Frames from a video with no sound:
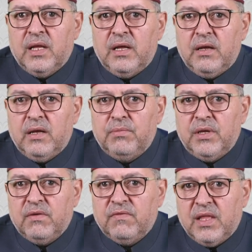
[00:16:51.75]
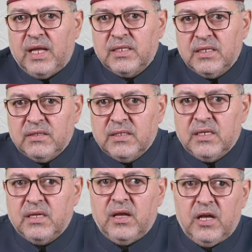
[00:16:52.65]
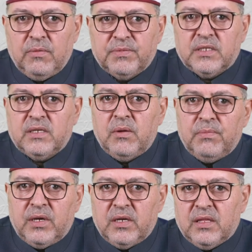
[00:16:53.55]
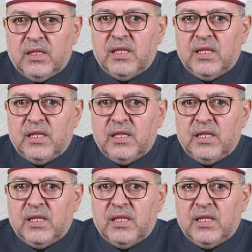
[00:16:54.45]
that is helps remember